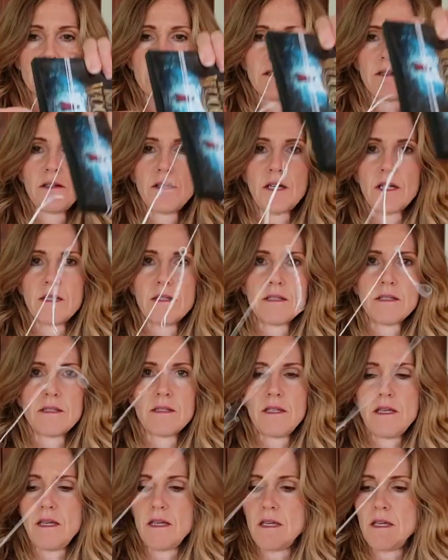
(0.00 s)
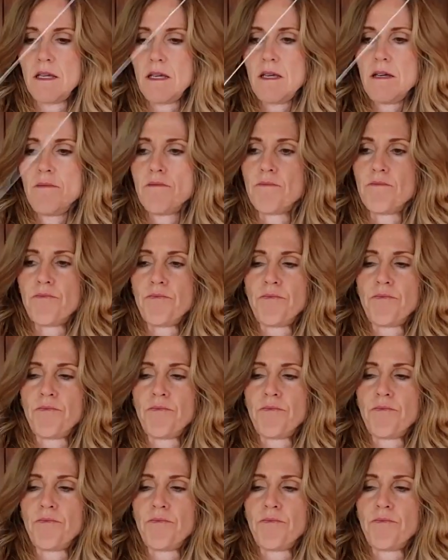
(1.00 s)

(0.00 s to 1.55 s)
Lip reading: So you can see